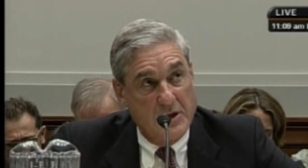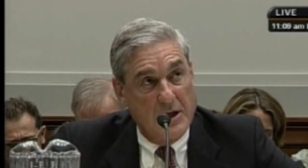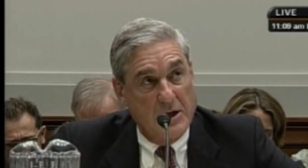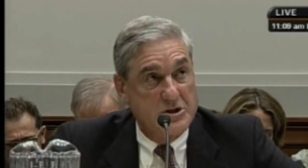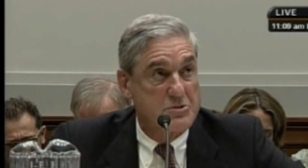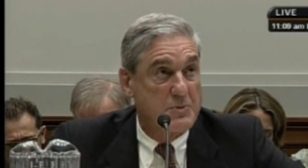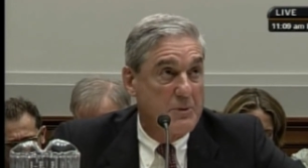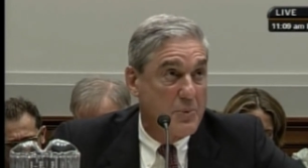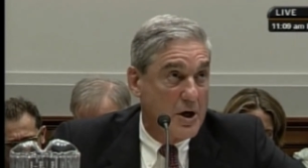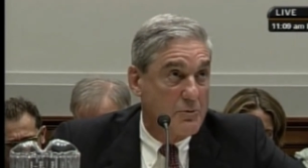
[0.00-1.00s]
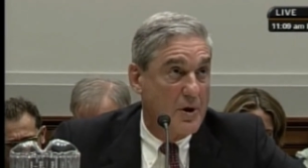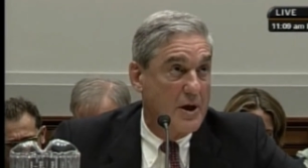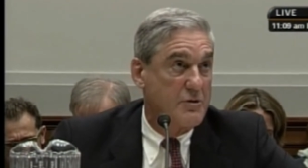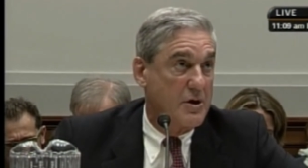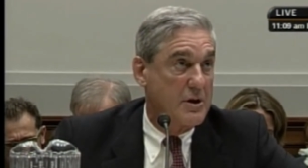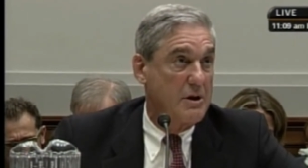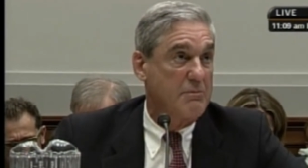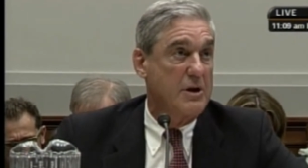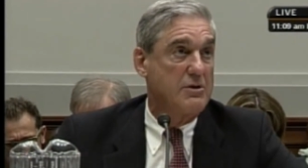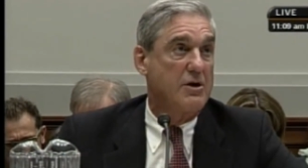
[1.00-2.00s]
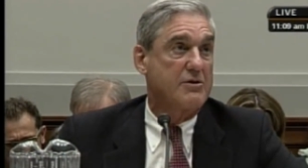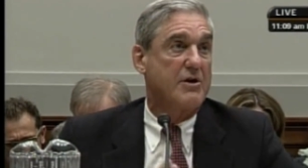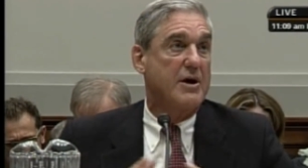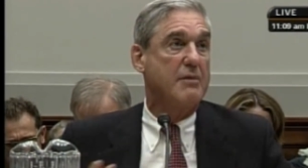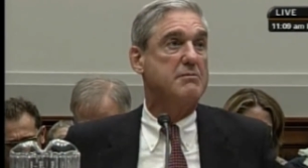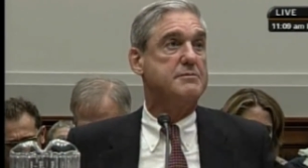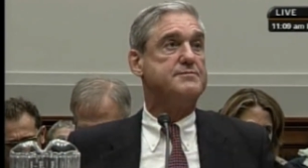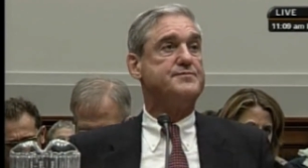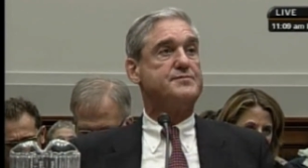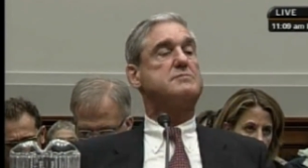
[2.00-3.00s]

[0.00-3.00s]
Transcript: which is my fi final question. Do you agree,